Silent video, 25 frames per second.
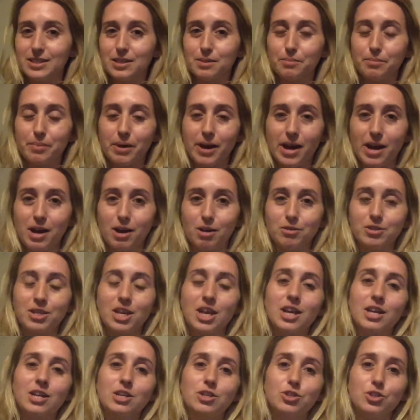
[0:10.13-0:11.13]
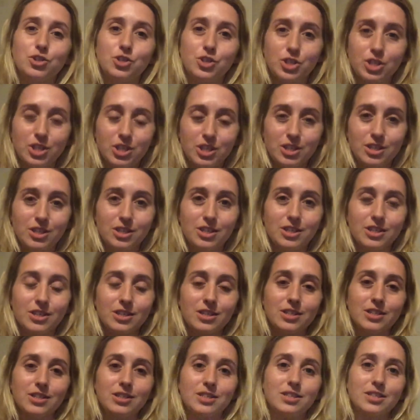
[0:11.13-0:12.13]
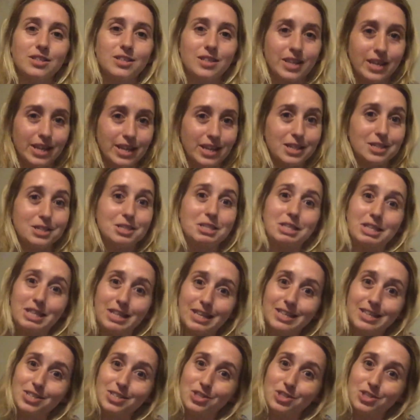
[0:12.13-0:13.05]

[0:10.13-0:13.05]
It's about genius kids